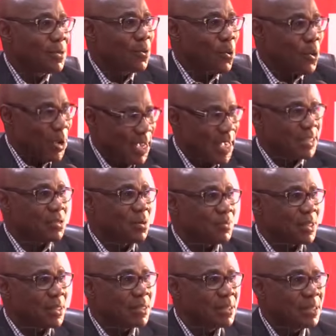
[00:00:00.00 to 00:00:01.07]
or hear
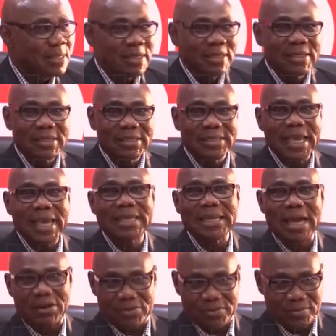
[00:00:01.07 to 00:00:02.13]
something, say it
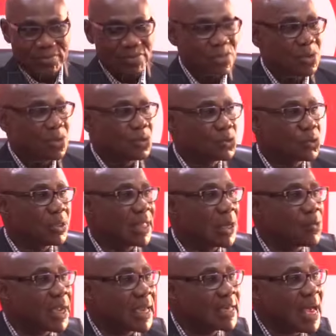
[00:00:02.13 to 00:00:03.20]
out so that
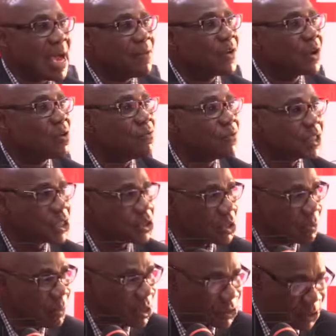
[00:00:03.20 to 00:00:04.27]
we can have a conversation
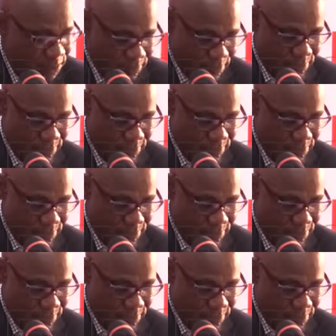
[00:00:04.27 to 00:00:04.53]
about it.